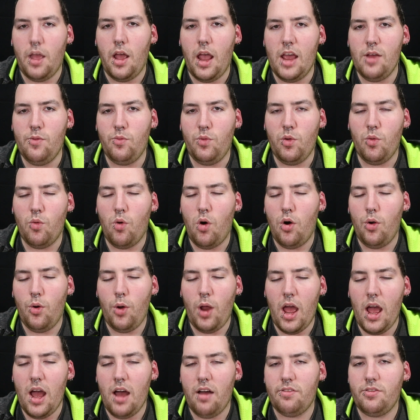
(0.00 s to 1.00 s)
and we
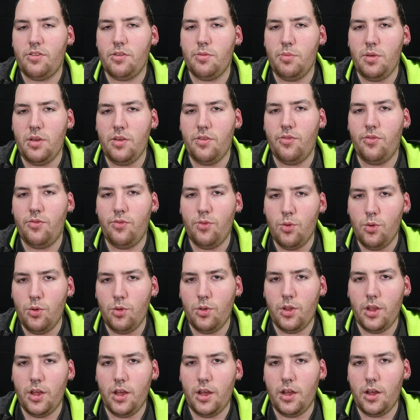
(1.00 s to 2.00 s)
won't have to be
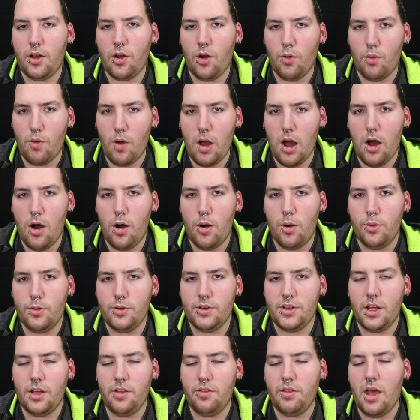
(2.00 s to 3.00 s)
fooling
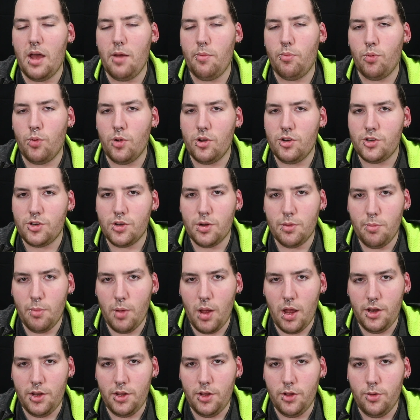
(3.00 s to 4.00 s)
around in that printer
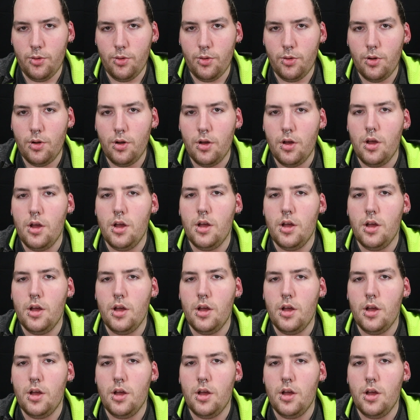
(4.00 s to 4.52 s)
menu